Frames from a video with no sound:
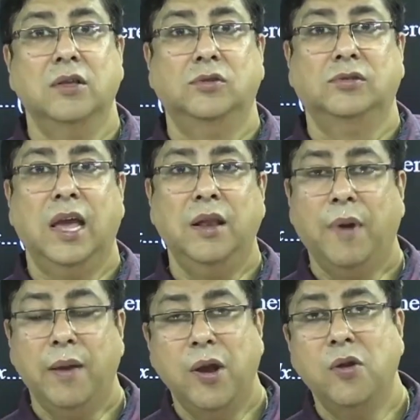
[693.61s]
So sin
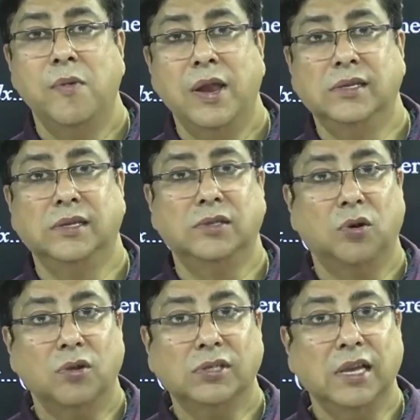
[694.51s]
pi by 2 minus x
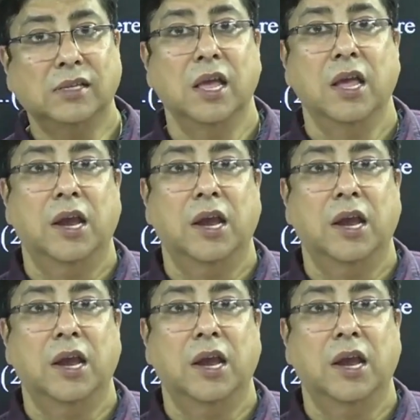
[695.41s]
cos x.